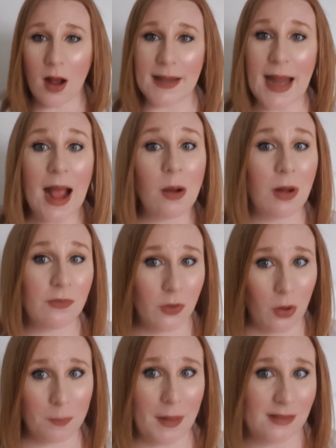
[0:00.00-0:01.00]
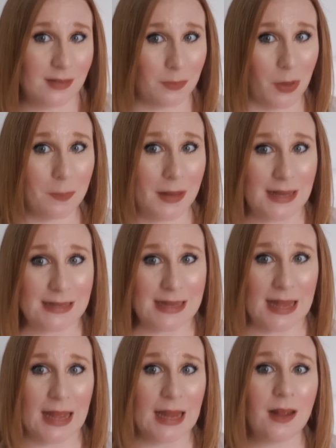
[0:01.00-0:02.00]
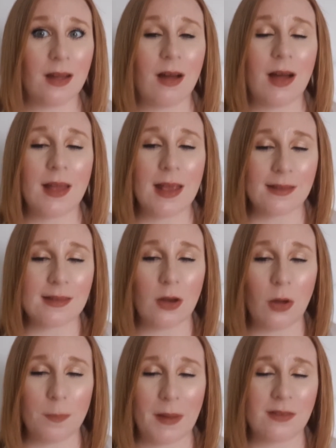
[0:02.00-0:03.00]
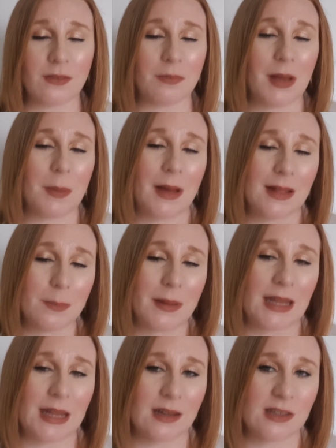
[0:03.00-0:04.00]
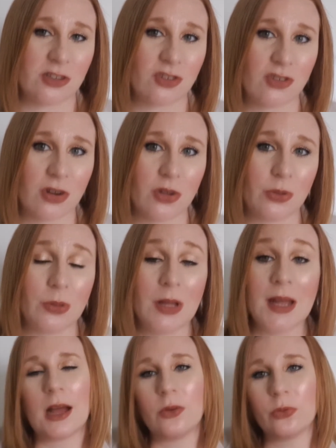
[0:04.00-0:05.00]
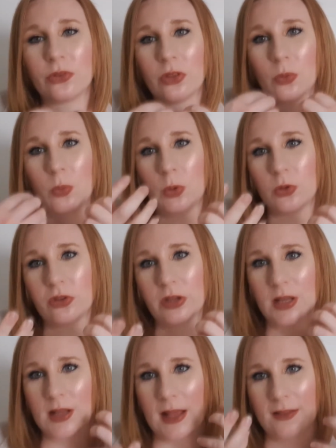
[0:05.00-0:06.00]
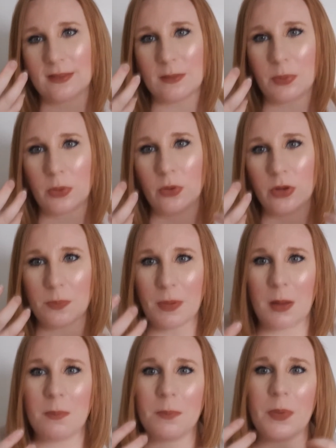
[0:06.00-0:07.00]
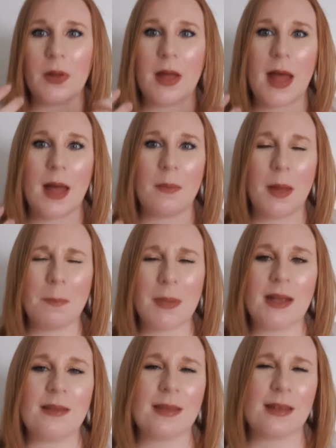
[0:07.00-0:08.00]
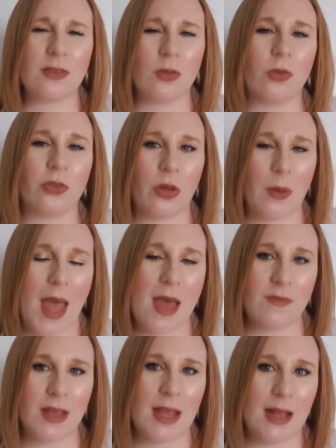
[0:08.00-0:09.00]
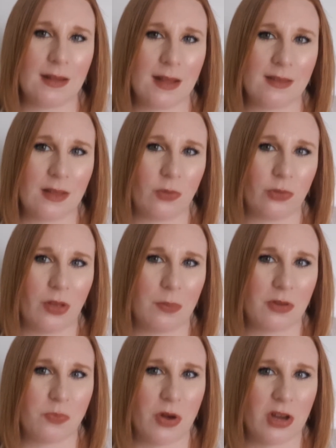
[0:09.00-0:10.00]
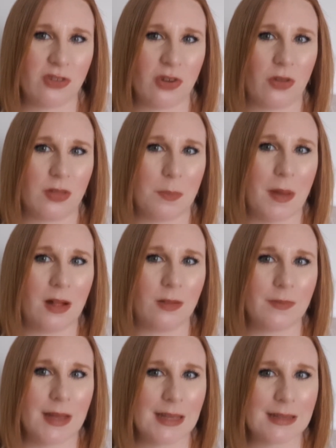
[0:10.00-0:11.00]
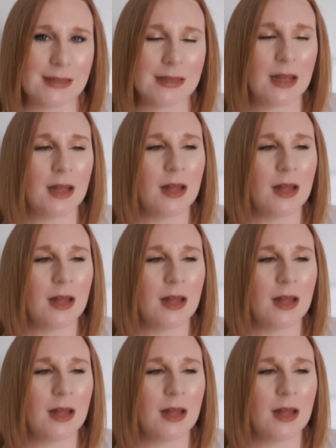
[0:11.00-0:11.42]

Now I've got better mobility, it's a lot better for me, but at the beginning I did struggle. And also the water can support your bump and means it's not so heavy and there's not so much pressure on the pelvis.